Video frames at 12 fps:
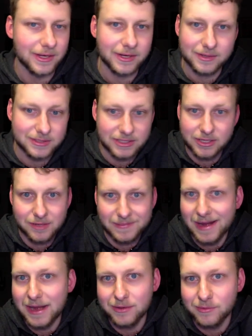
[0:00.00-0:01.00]
Because it could have
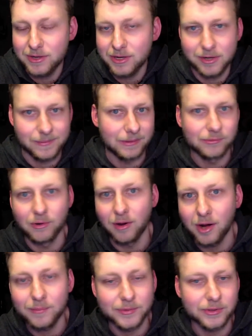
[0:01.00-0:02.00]
been anyone. It could have been Roy
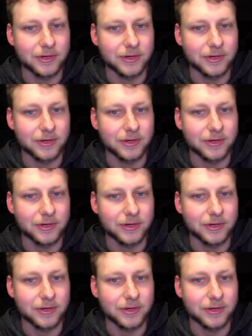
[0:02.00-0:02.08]
Harper.